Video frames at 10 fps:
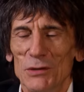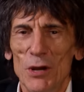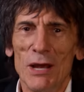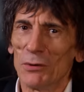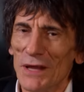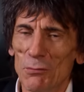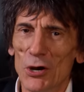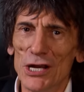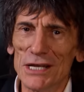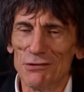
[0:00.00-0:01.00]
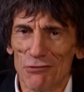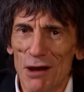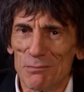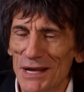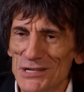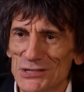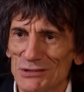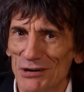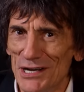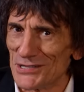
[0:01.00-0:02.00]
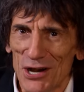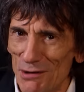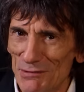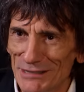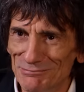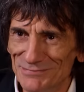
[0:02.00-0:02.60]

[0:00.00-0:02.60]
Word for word: Yeah, well, they weren't in the right place at the right time then.